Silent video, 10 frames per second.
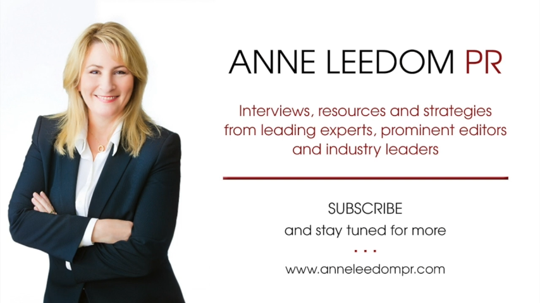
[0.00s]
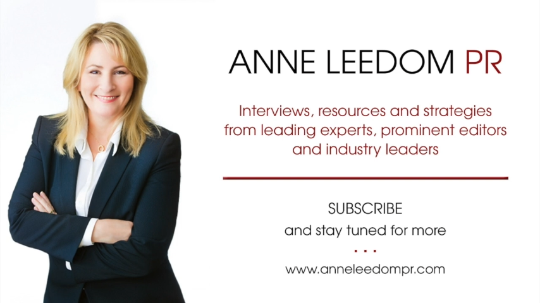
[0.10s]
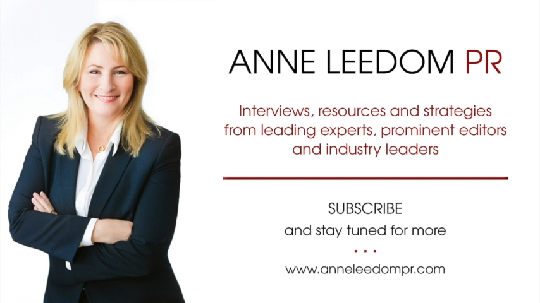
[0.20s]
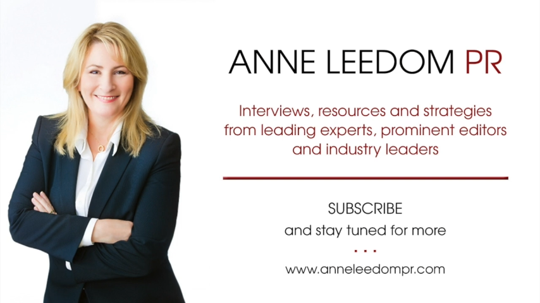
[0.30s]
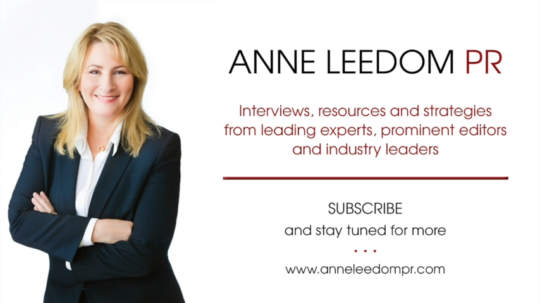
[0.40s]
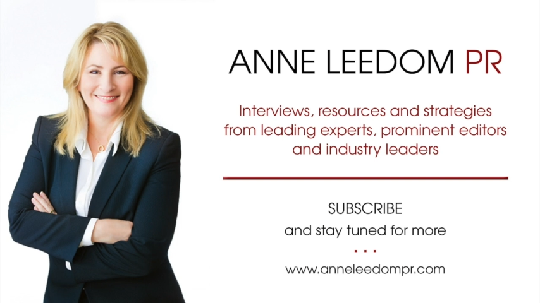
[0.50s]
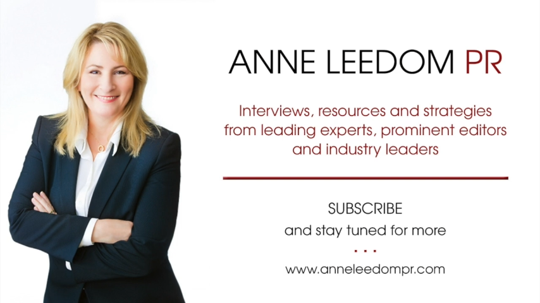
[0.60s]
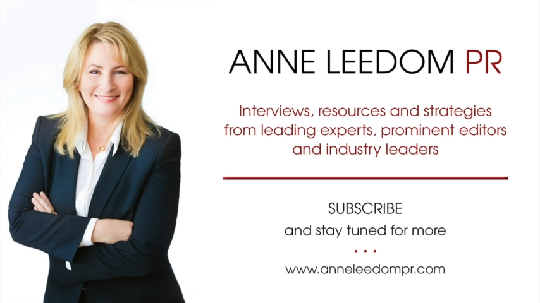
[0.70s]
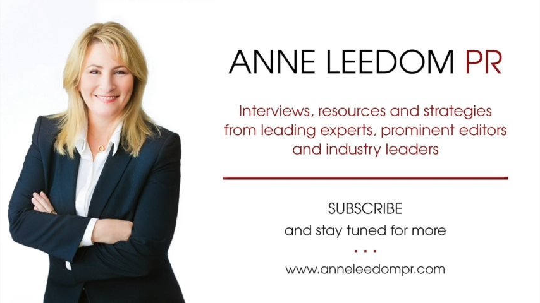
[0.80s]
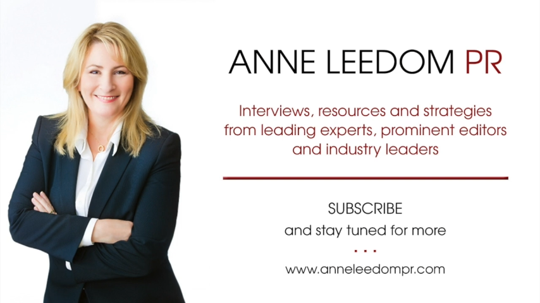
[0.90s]

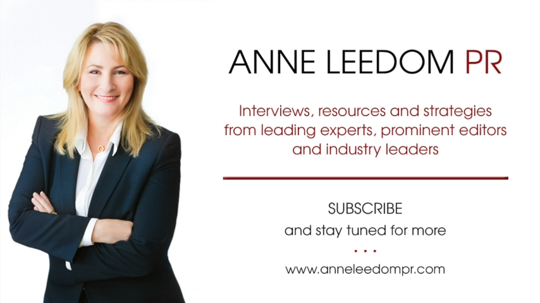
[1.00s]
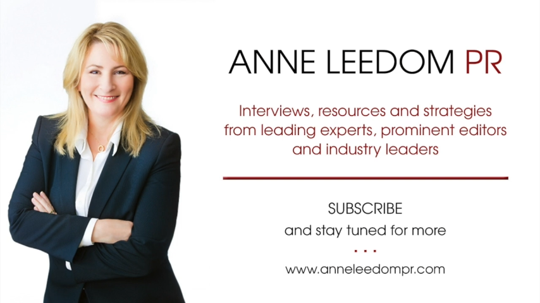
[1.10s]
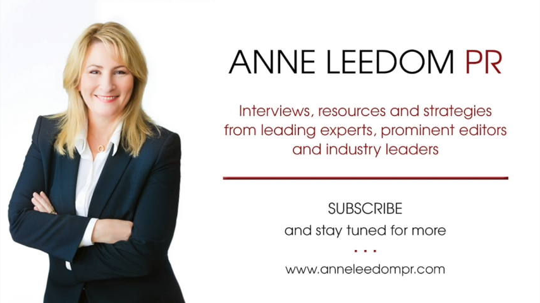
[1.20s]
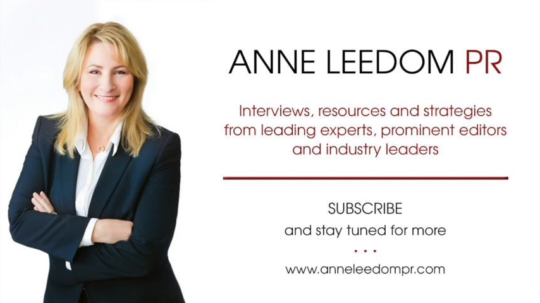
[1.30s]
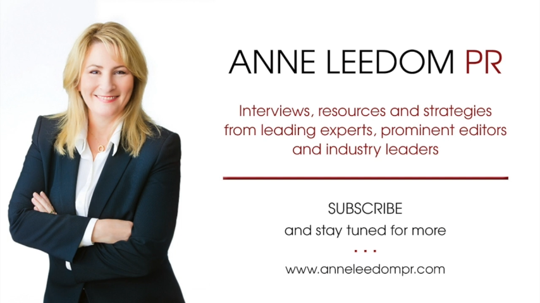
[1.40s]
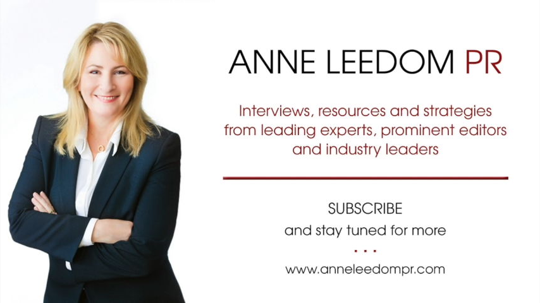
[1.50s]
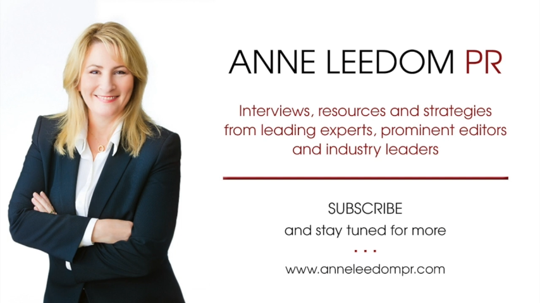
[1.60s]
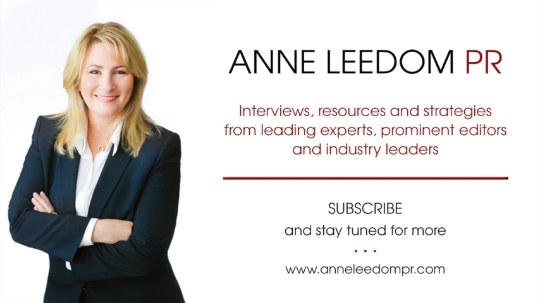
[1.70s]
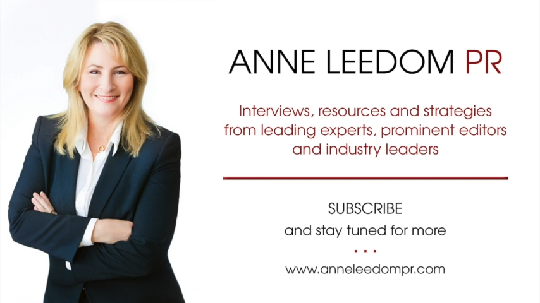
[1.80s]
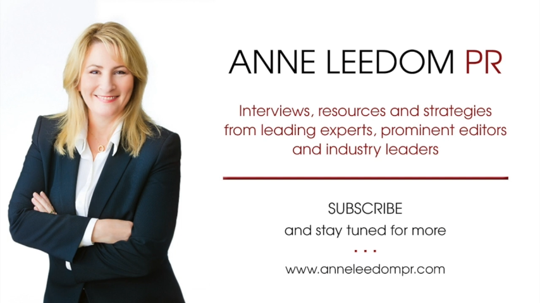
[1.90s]

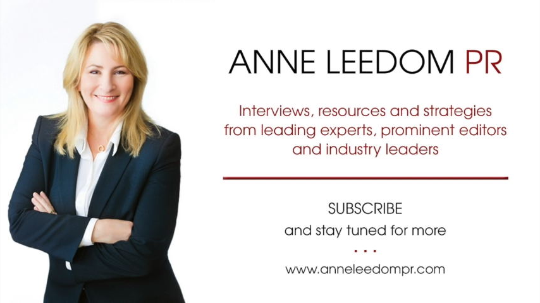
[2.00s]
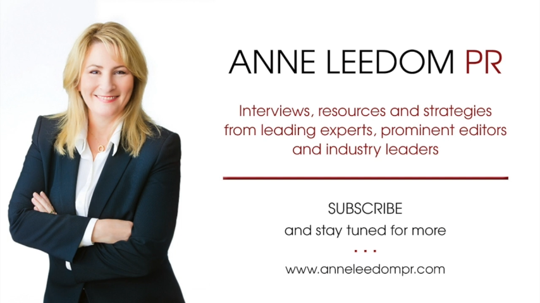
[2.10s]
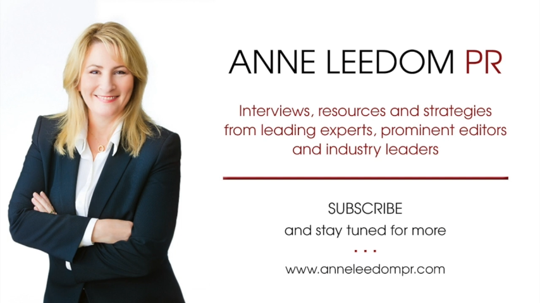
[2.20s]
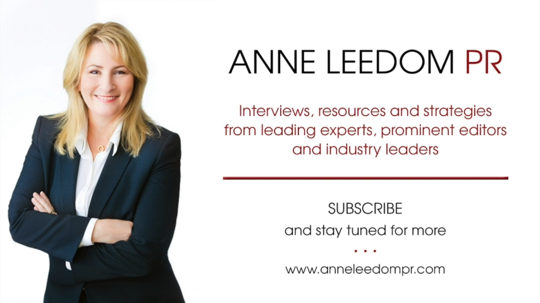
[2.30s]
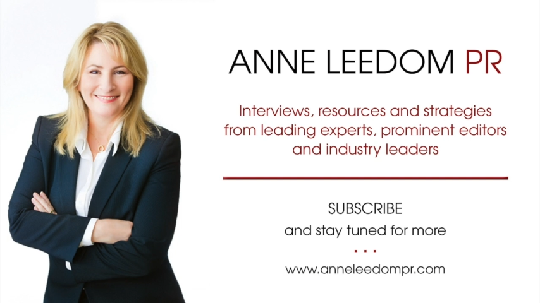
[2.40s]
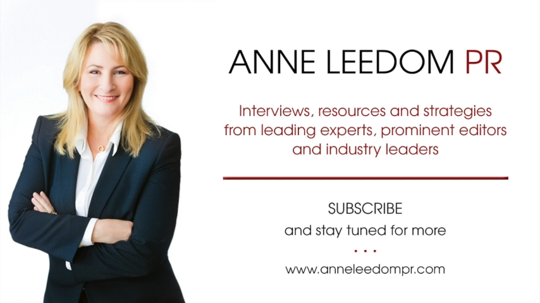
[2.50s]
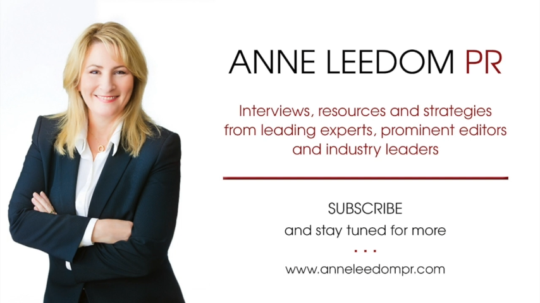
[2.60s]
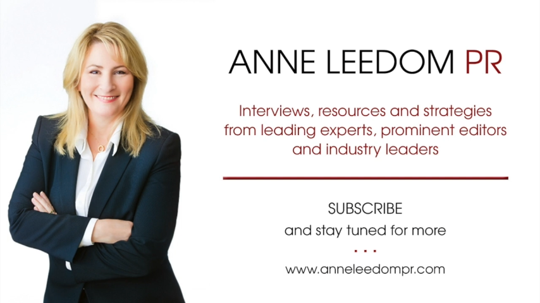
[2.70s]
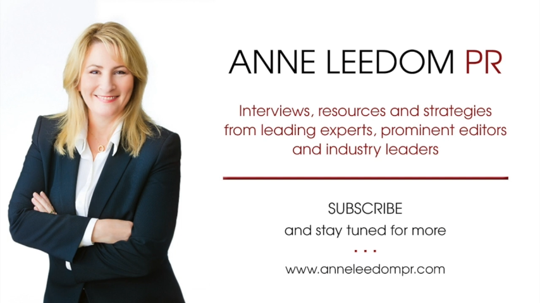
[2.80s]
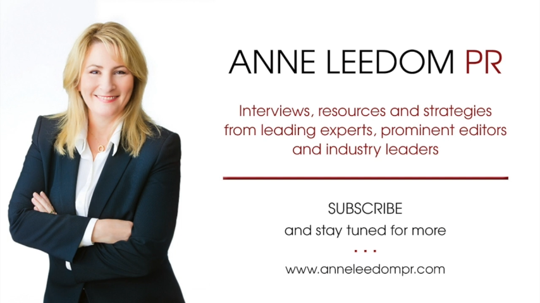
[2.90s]

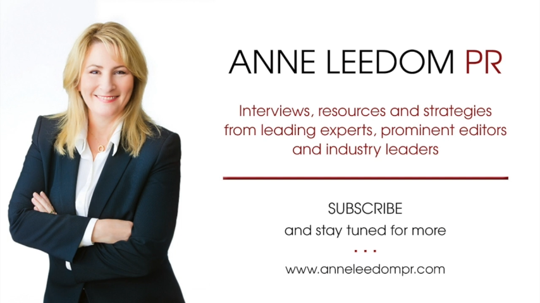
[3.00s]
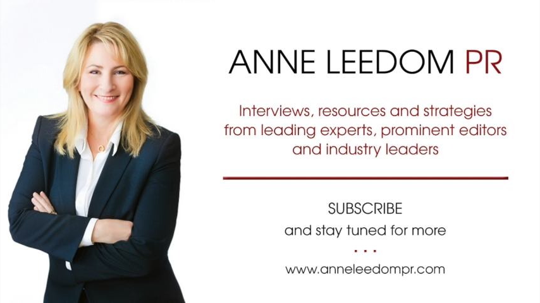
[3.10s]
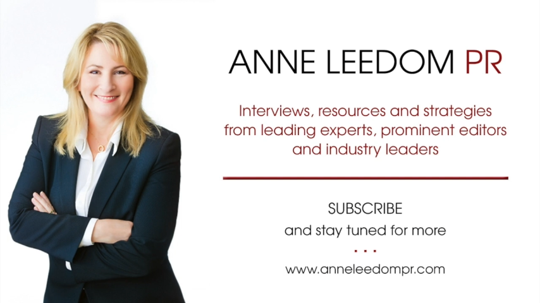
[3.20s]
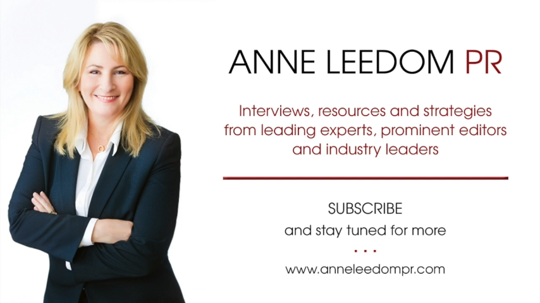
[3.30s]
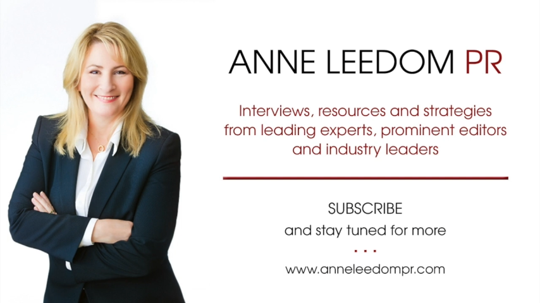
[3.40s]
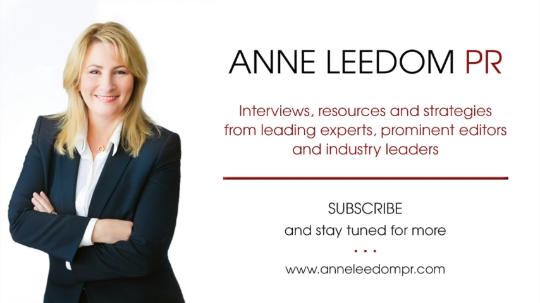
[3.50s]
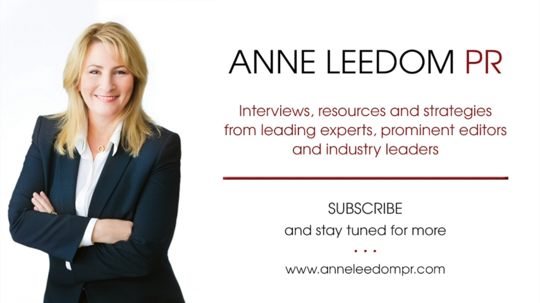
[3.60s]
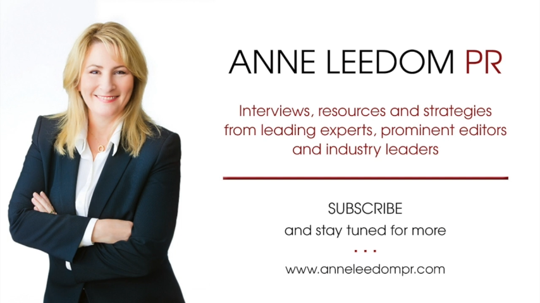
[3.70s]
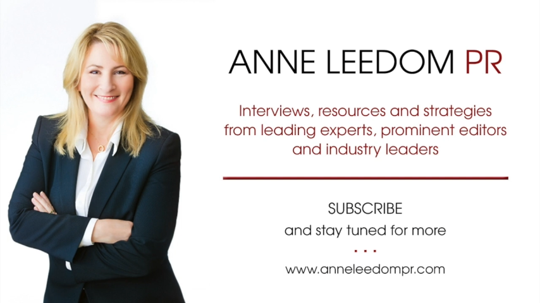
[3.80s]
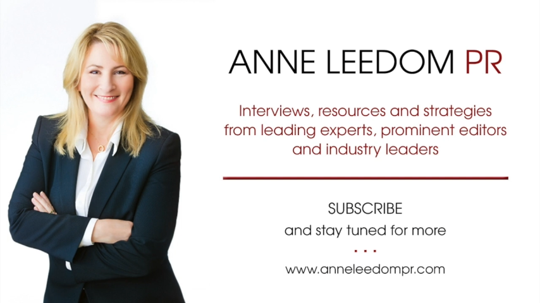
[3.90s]

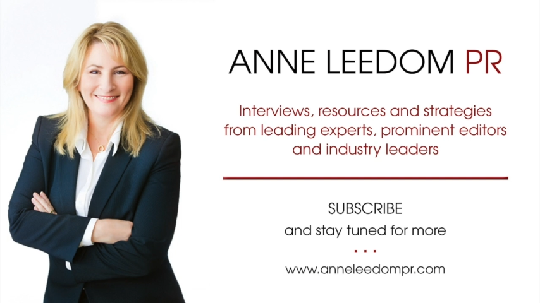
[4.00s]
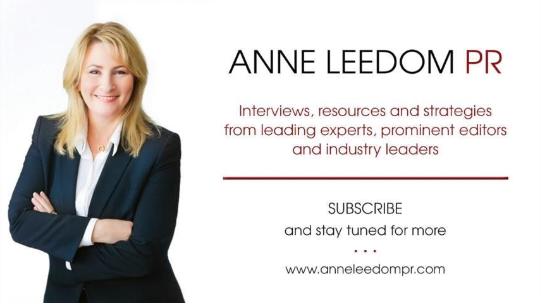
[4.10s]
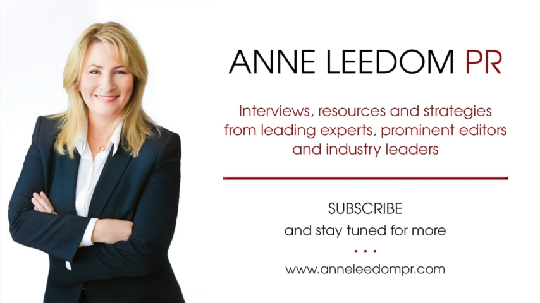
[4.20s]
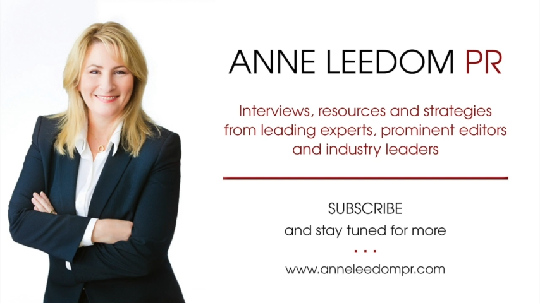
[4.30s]
The face doesn't move, so there is nothing to read.